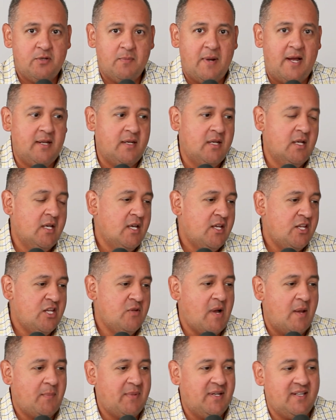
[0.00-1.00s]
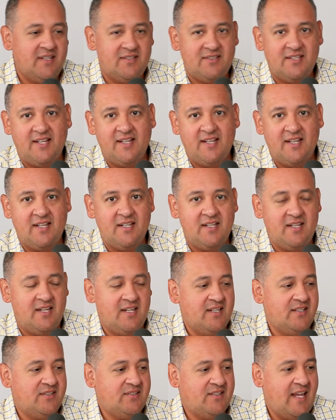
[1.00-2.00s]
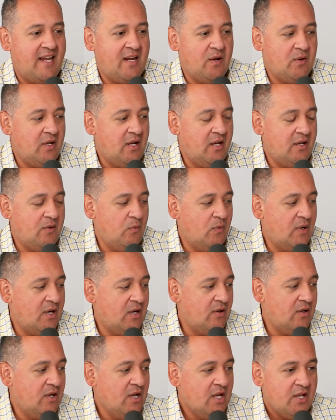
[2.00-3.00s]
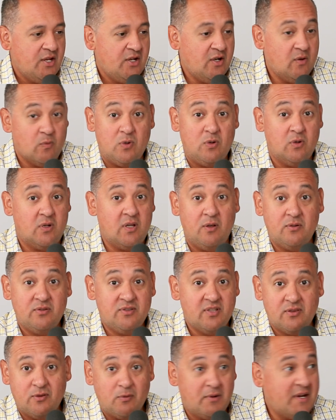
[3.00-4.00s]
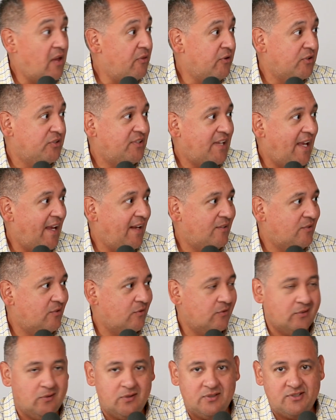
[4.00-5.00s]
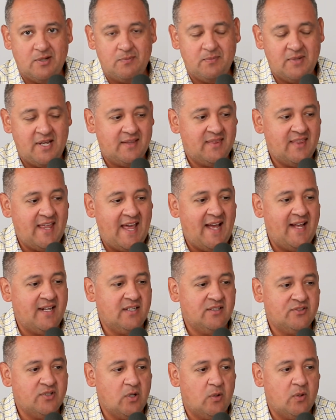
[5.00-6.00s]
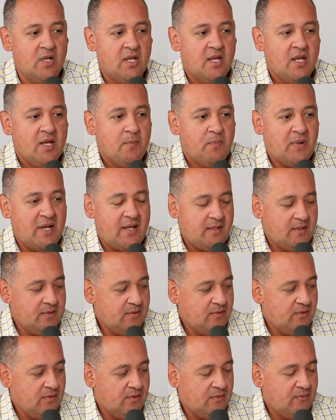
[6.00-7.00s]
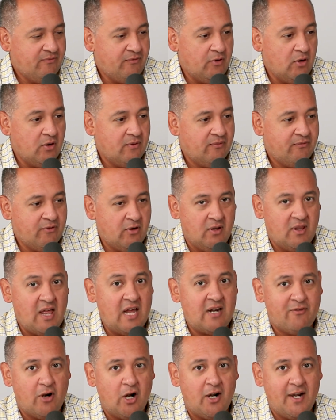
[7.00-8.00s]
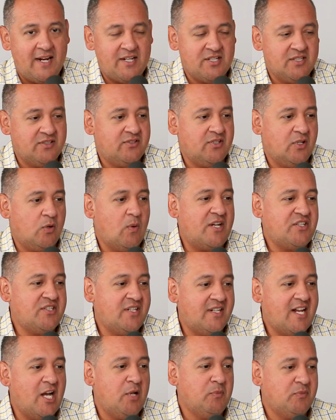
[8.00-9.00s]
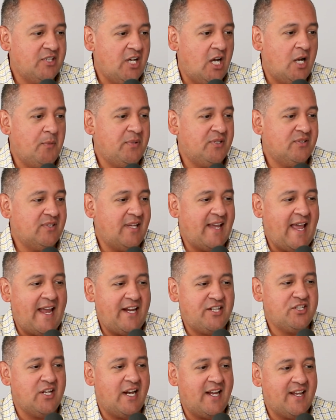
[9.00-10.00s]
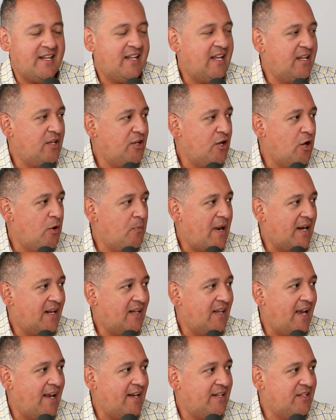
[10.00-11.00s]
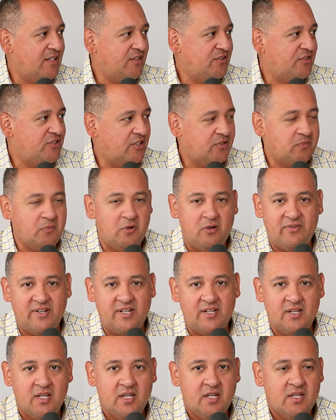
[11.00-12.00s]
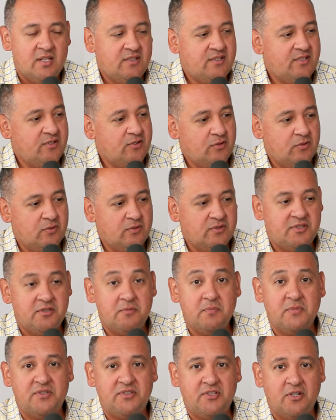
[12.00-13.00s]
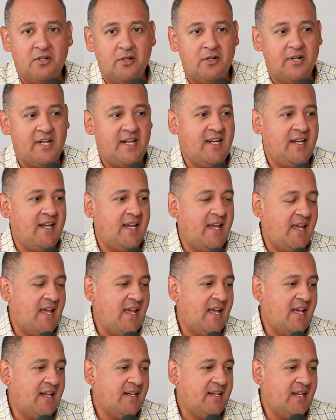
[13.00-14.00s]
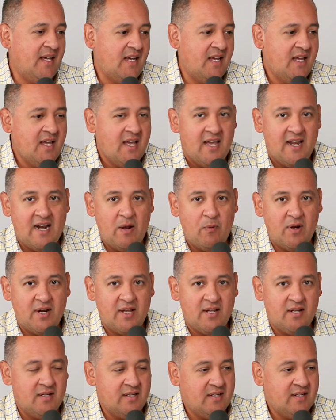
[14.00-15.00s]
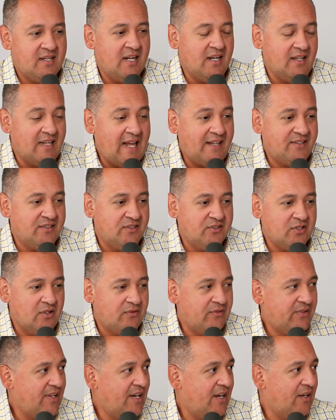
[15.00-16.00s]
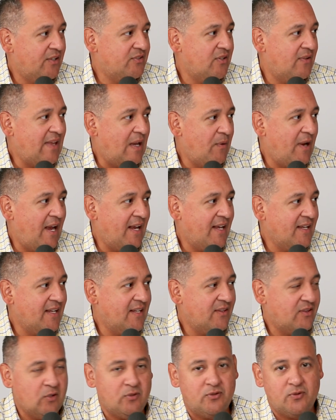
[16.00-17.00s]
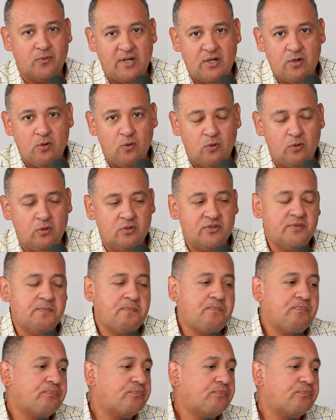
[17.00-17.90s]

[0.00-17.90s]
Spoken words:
You might be listening in a state where you're real close to 3 other states or something like that. And so, but for a lot of our agents, the question comes up is like, hey, should I, my client is just moving to Missouri and I want to get a license over there so that way I can get those renewals.